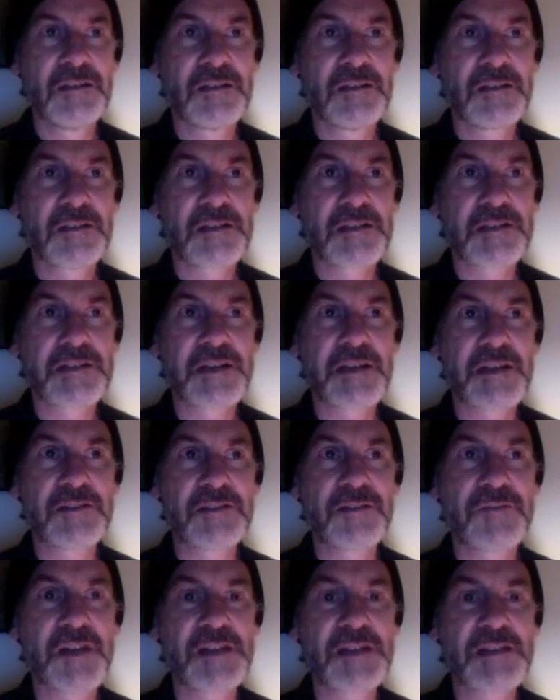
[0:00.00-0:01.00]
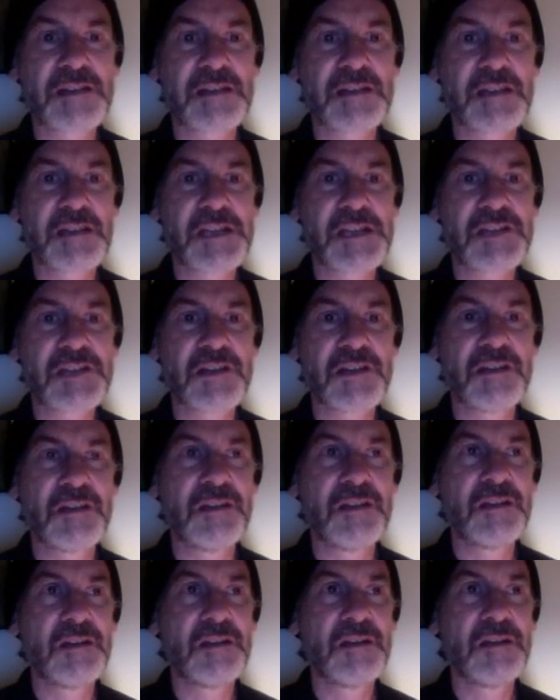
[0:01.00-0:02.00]
The sound of isolation,
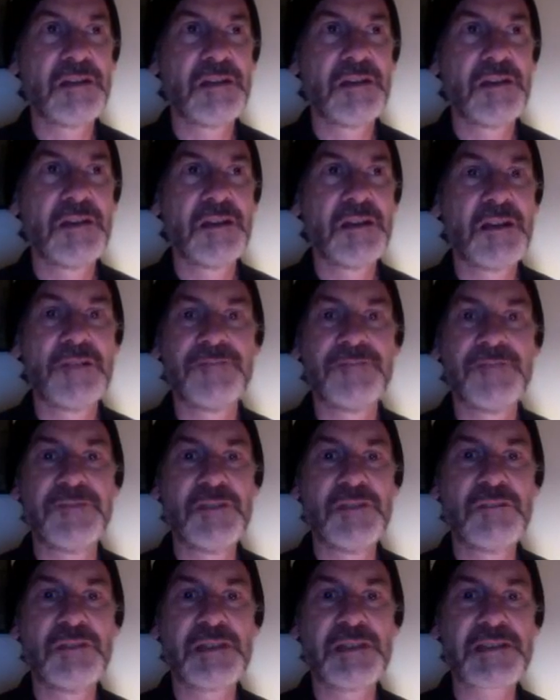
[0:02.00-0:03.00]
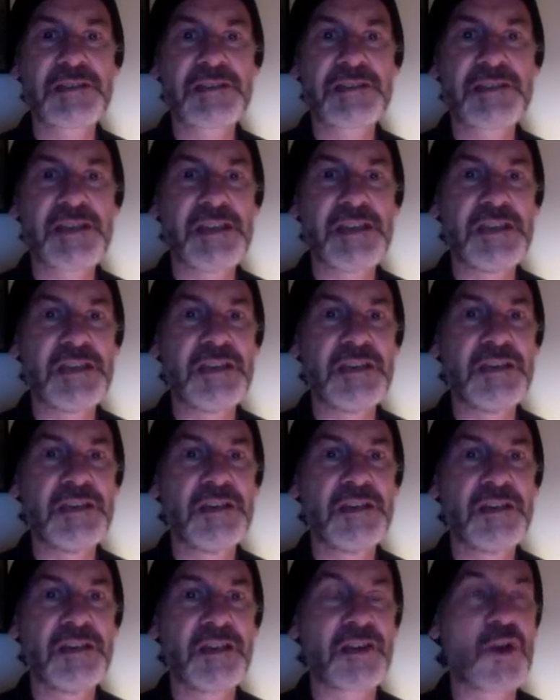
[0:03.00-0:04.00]
a viewless sea,
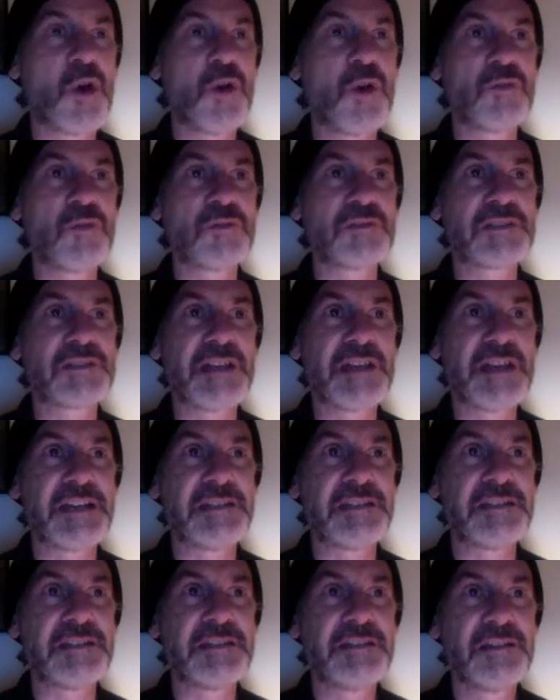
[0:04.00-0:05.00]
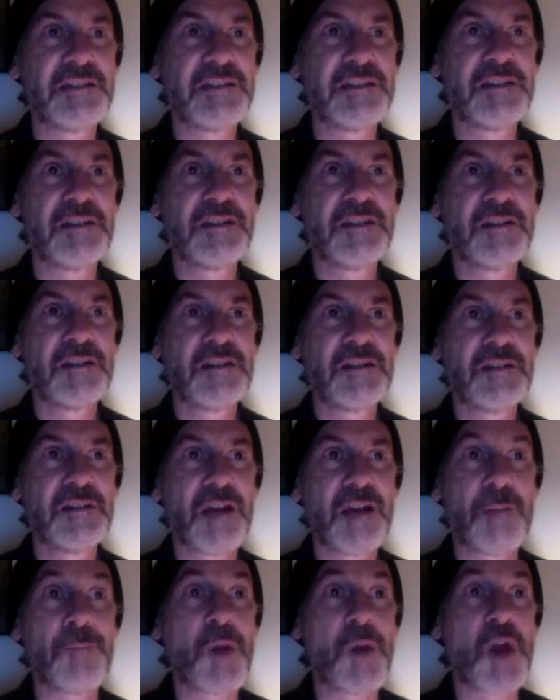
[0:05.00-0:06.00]
a cold night,
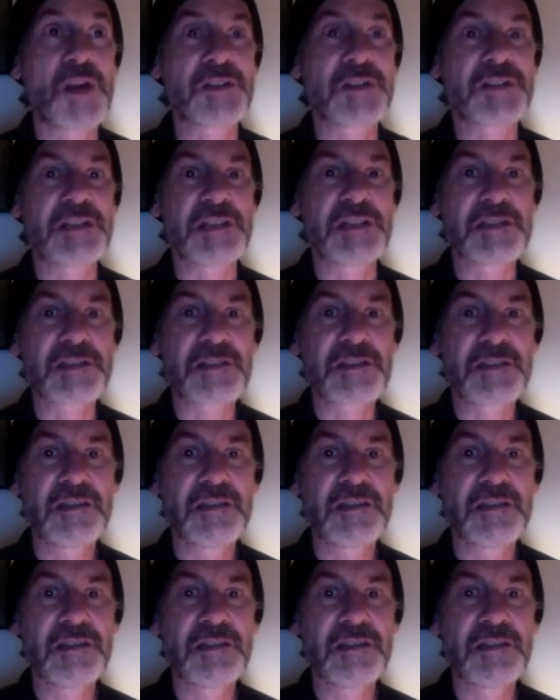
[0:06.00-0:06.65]
apartness.